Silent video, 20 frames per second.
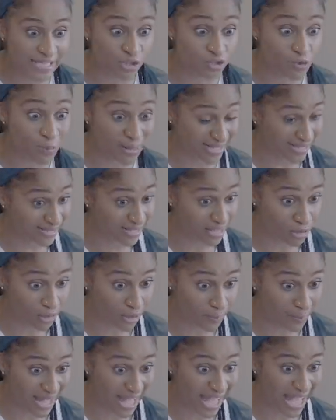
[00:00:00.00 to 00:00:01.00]
So you better stay a little
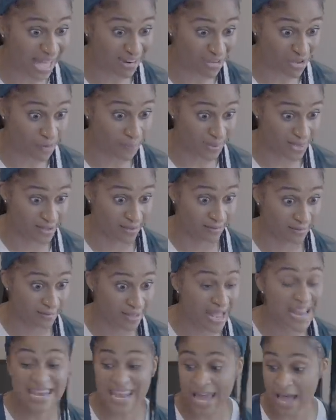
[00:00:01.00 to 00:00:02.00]
behind up here.
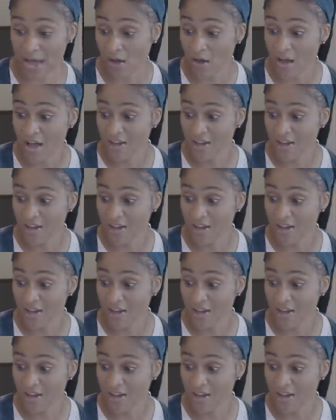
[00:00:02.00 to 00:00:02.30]
Now,